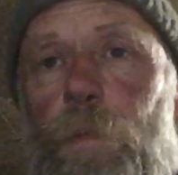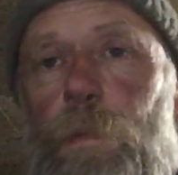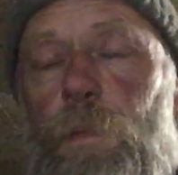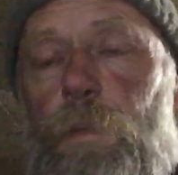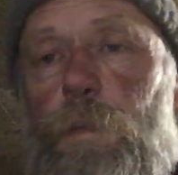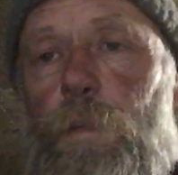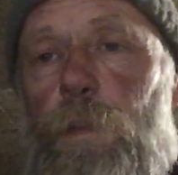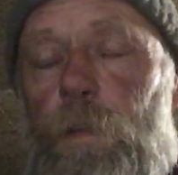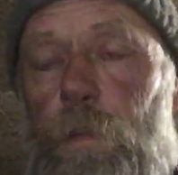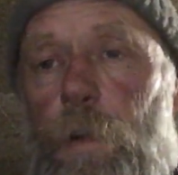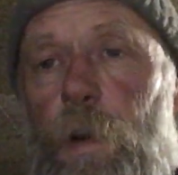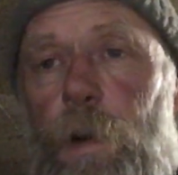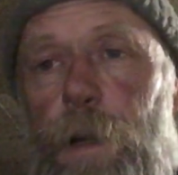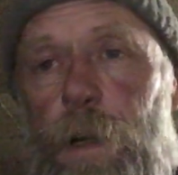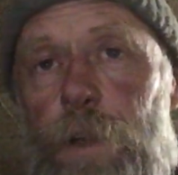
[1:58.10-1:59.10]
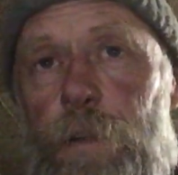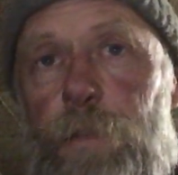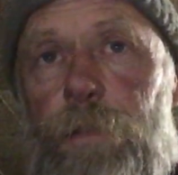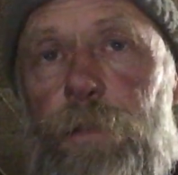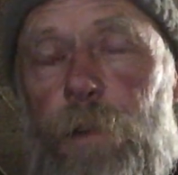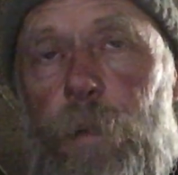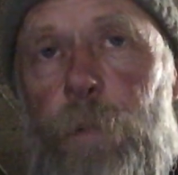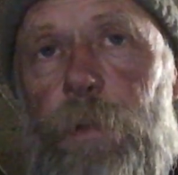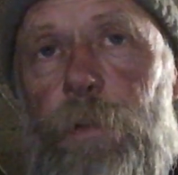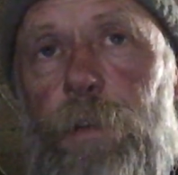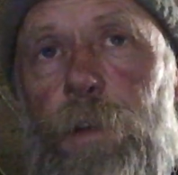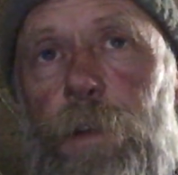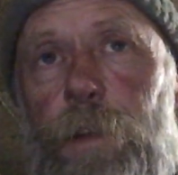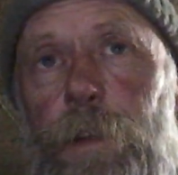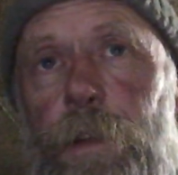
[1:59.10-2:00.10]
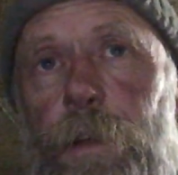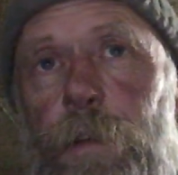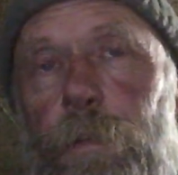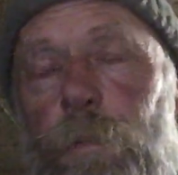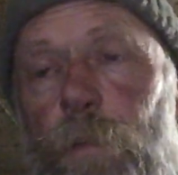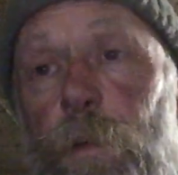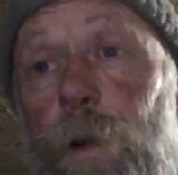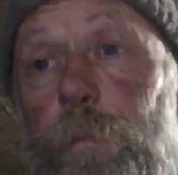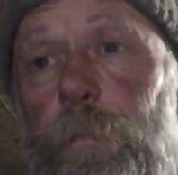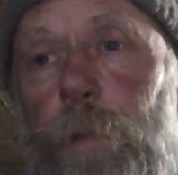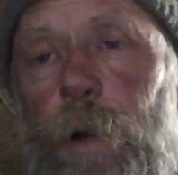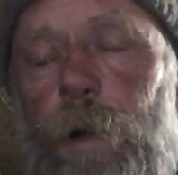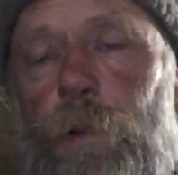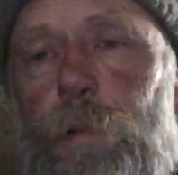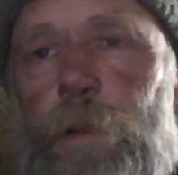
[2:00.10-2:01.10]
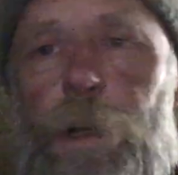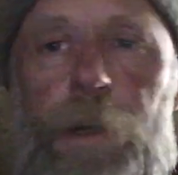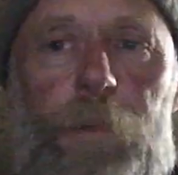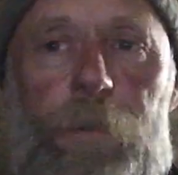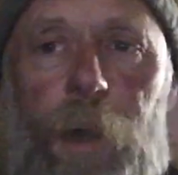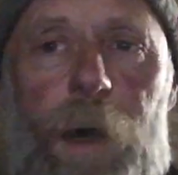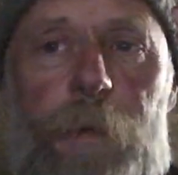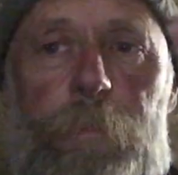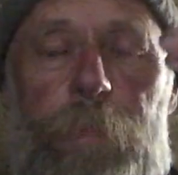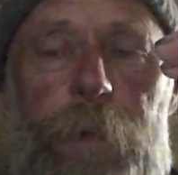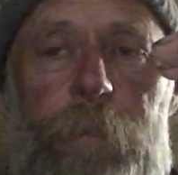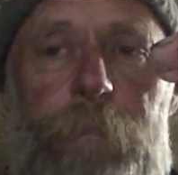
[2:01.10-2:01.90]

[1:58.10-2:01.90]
the wire that's opposite the one pole goes up,